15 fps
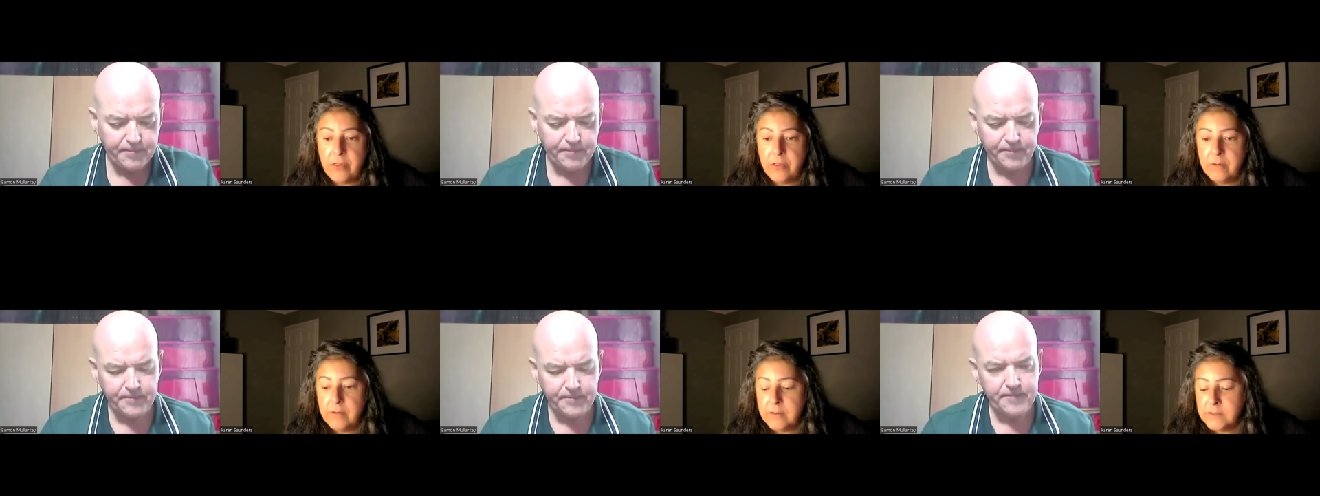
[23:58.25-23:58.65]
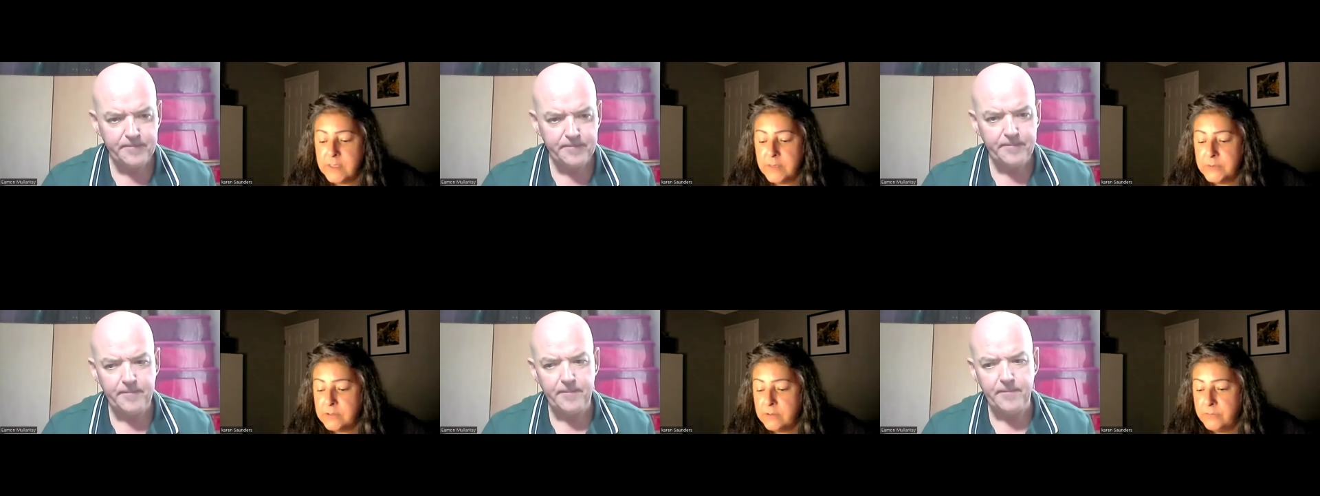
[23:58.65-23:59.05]
Speaker 1: It
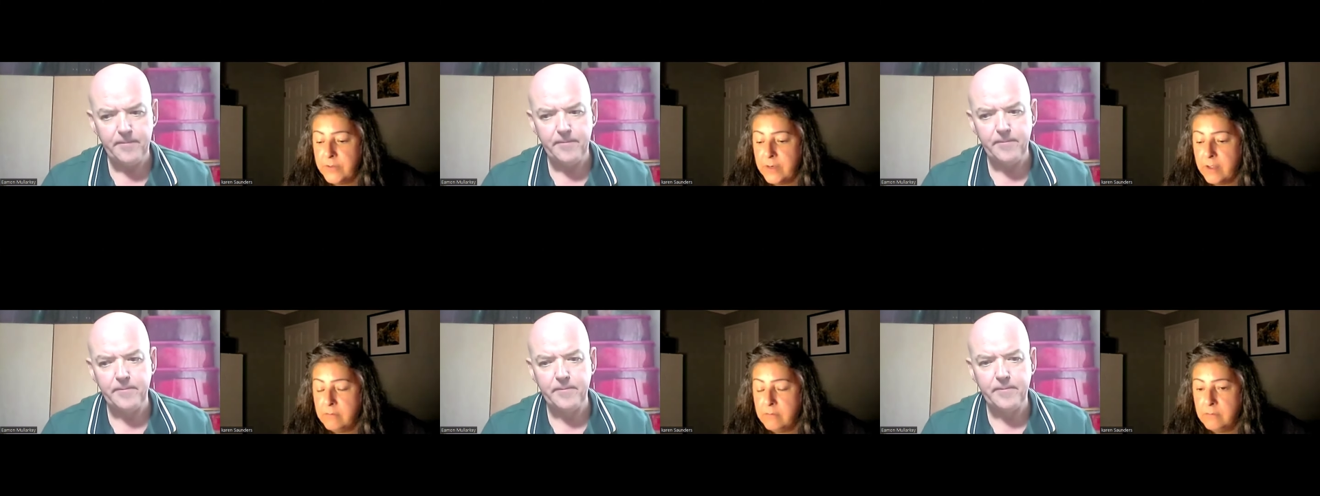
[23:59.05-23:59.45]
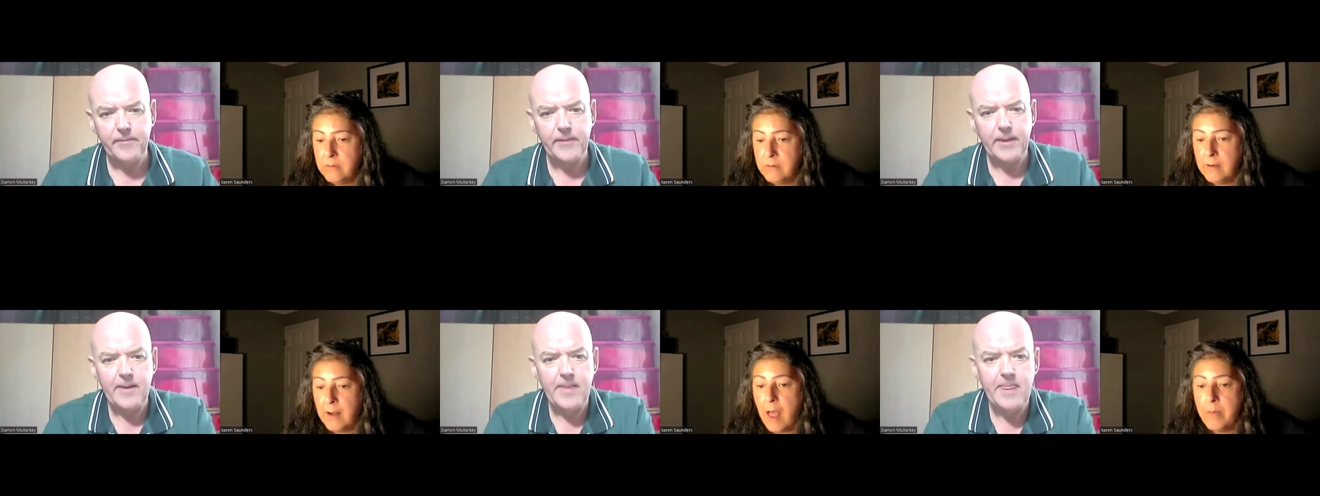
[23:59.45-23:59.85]
seems to have, you know,
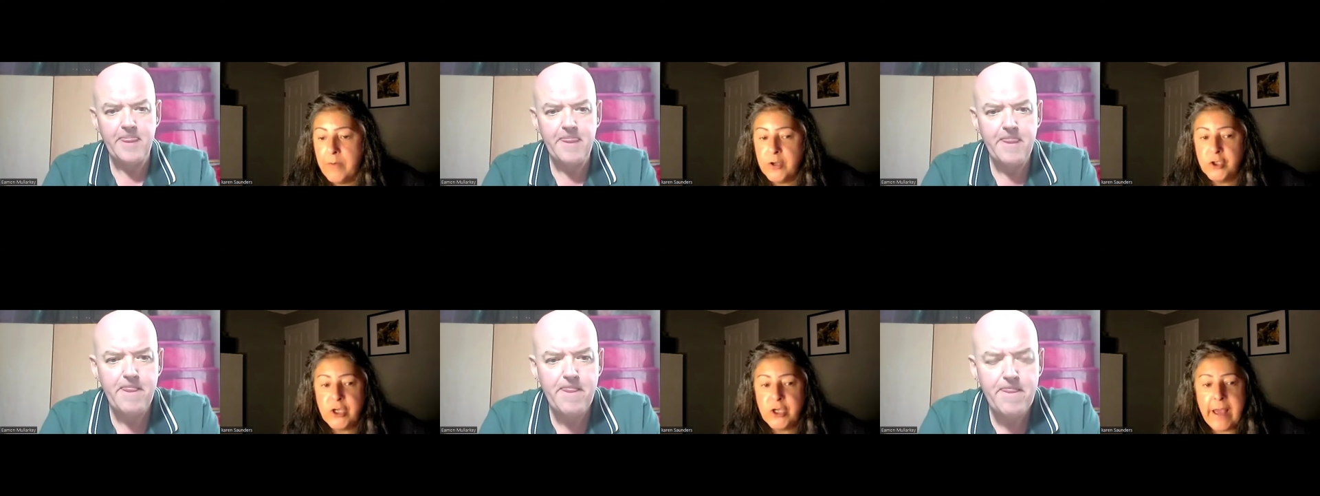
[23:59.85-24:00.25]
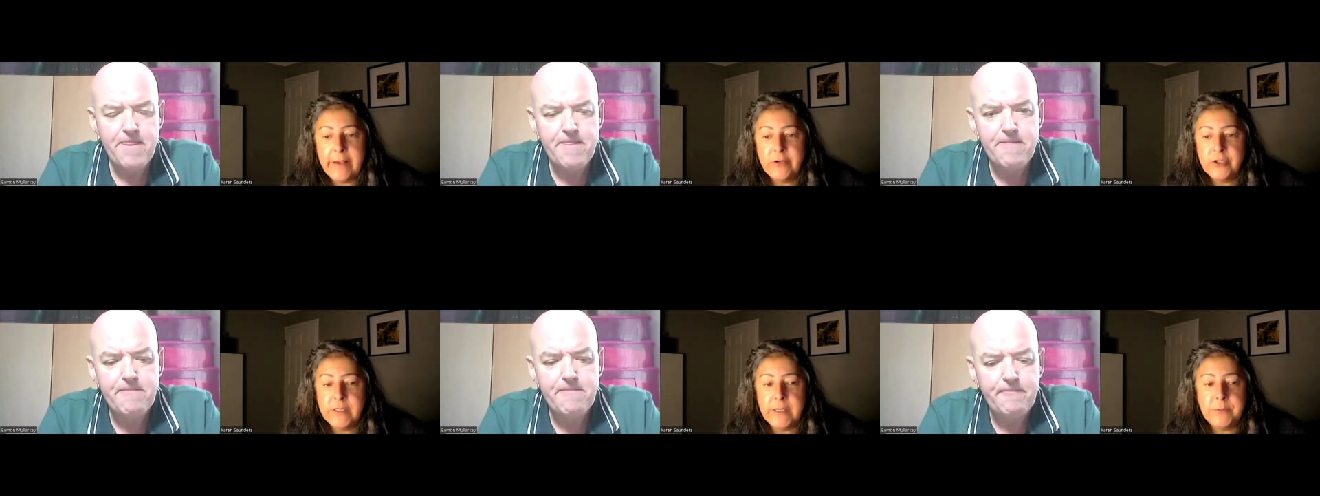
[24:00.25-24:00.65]
the climate
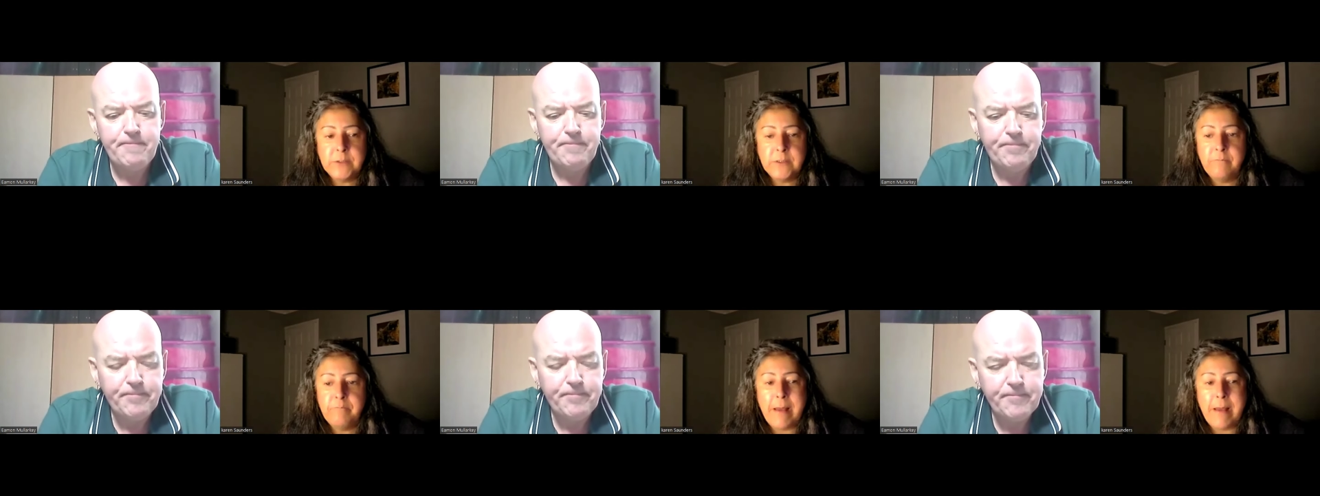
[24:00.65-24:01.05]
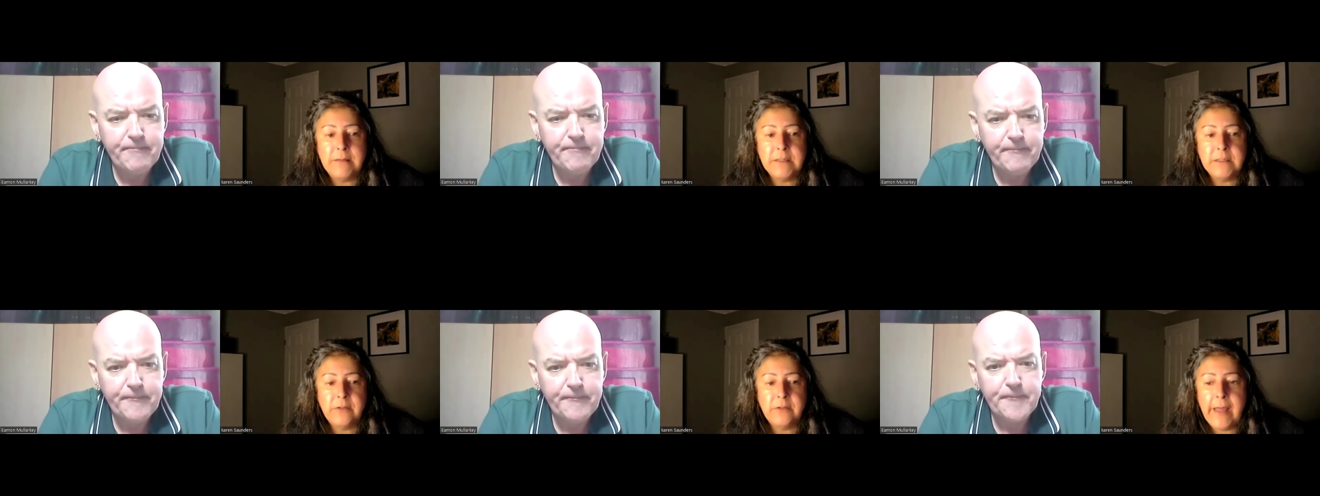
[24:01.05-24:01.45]
change seems to have
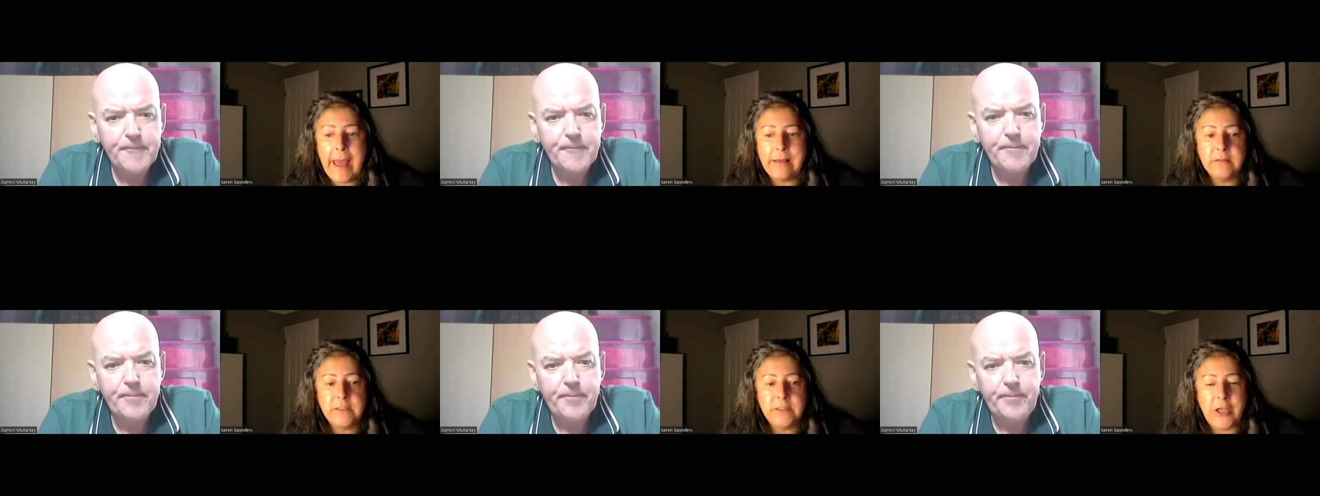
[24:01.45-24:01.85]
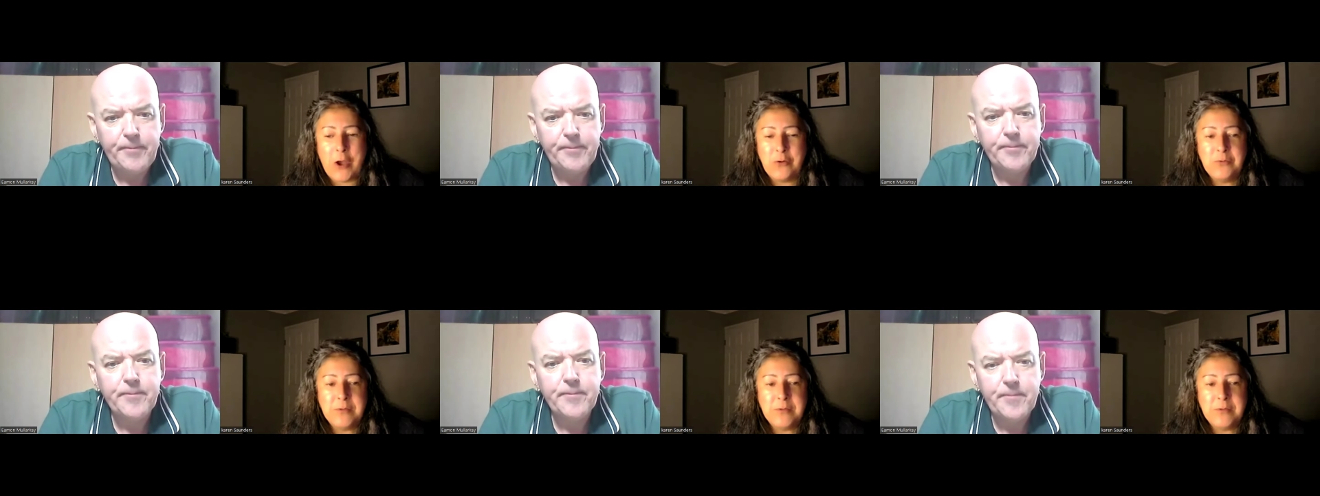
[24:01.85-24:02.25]
melted the
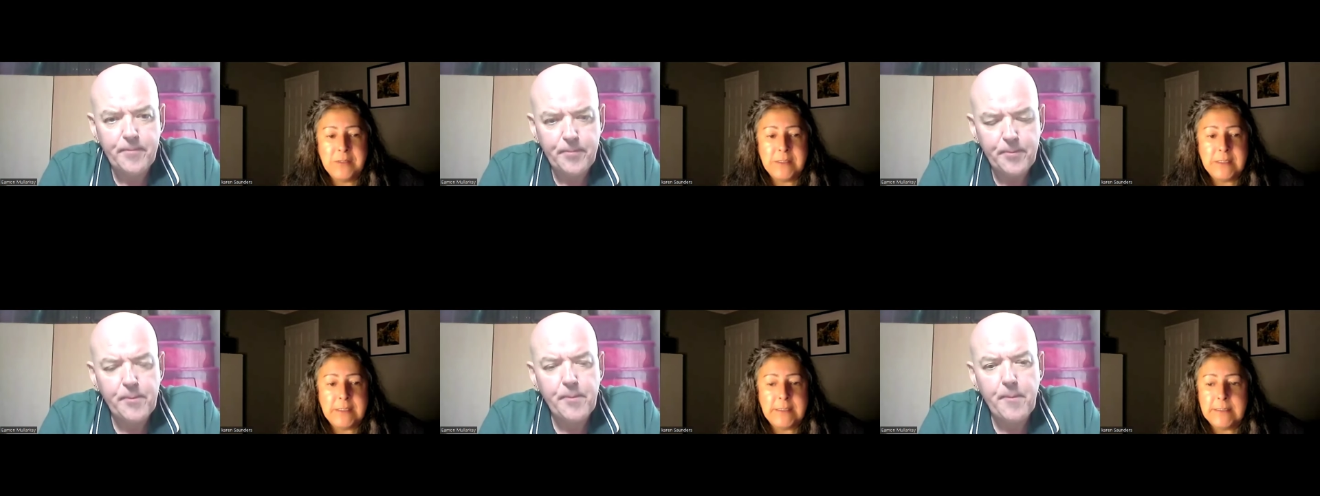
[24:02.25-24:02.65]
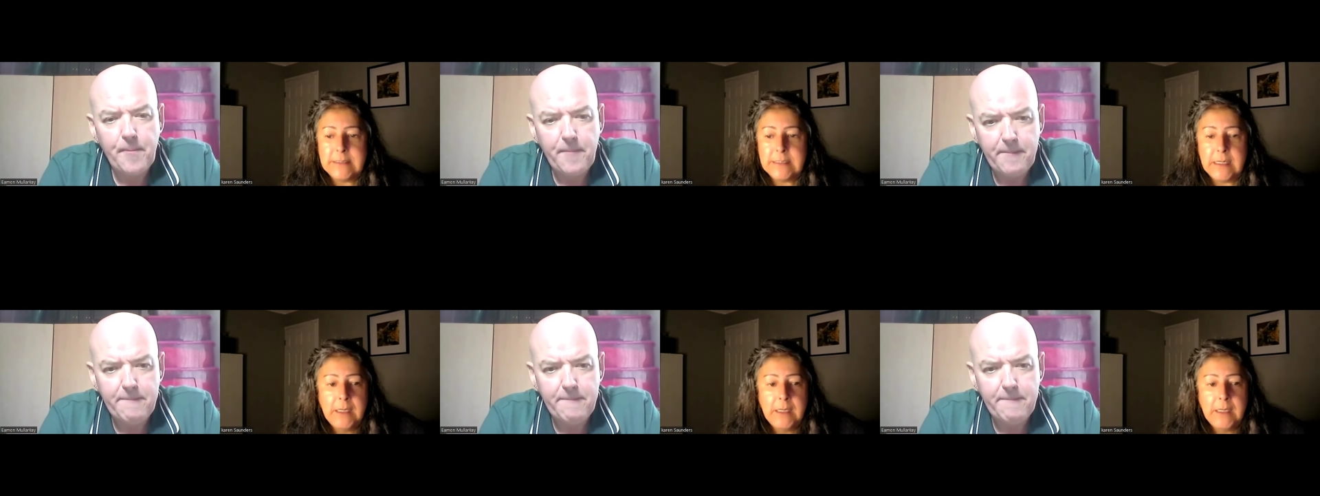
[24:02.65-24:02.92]
hailstones, and uh,